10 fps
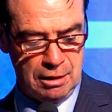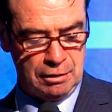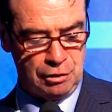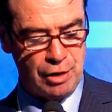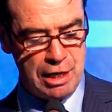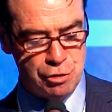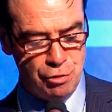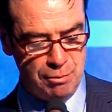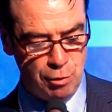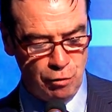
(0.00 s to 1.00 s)
The trade
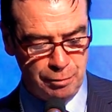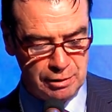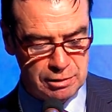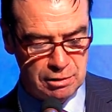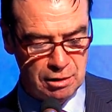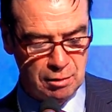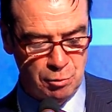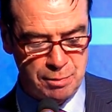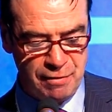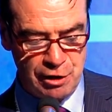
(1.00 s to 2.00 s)
union movement
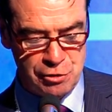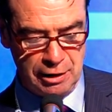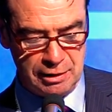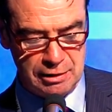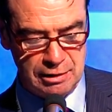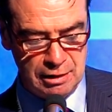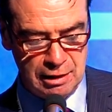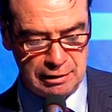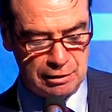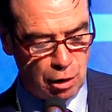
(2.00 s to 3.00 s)
must be vigilant
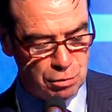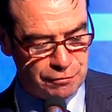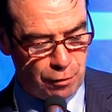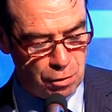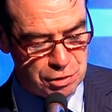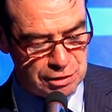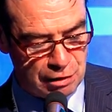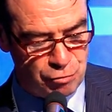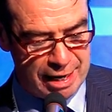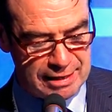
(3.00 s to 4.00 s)
that those forces
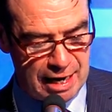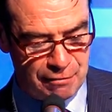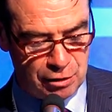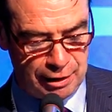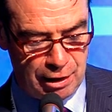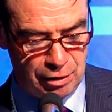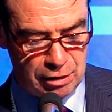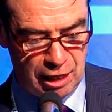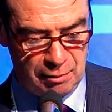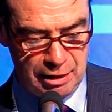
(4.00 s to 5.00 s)
that wreaked havoc on our
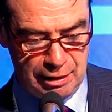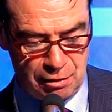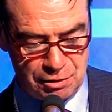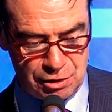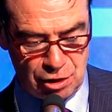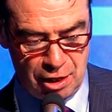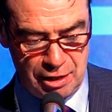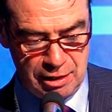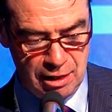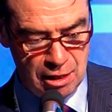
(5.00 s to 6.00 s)
economy and our
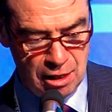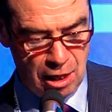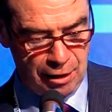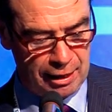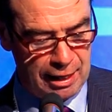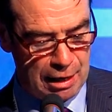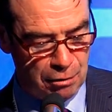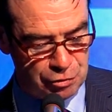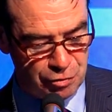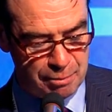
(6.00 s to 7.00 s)
society are not
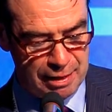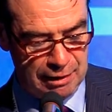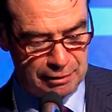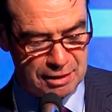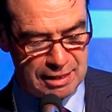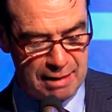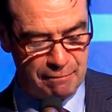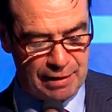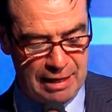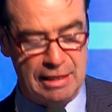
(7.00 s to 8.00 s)
allowed to rebuild our same
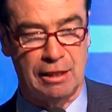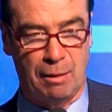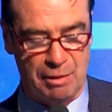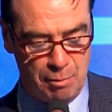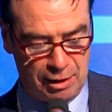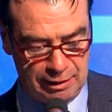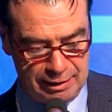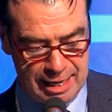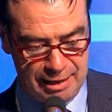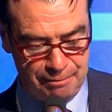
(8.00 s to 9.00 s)
failed economic model
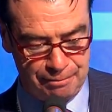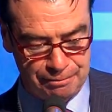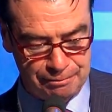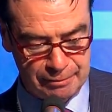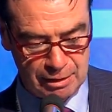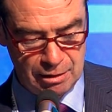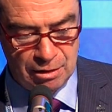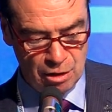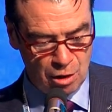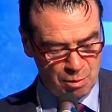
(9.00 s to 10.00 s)
again. We